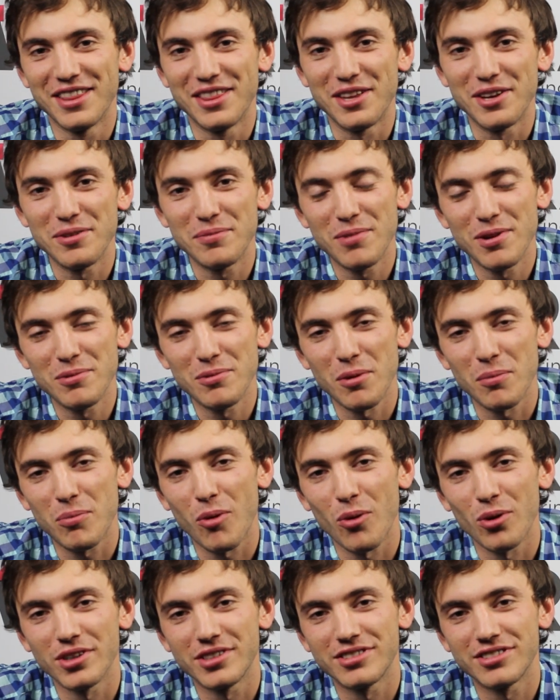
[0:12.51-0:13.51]
There have been
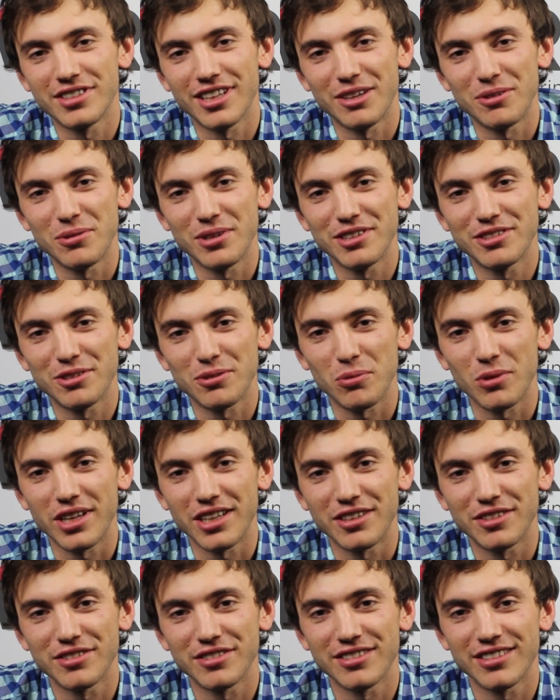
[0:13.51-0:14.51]
reports in recent
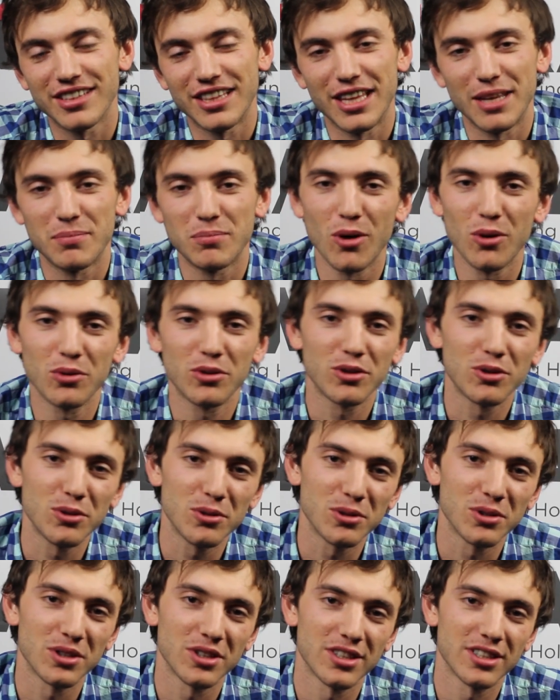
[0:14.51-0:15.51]
weeks that both
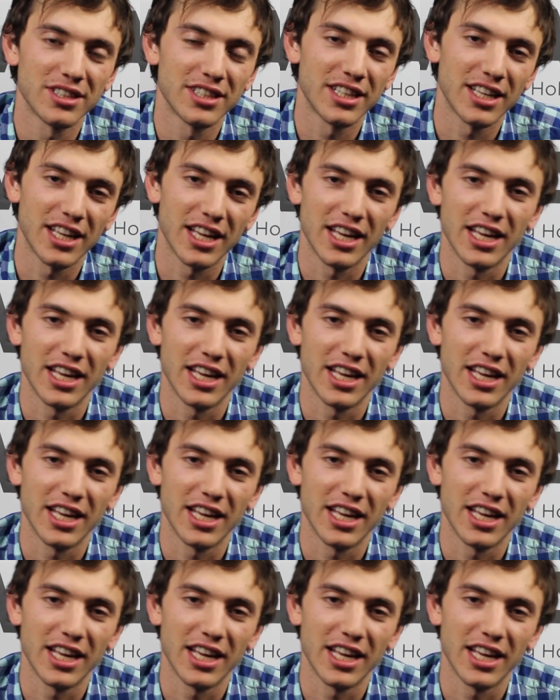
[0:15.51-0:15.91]
Google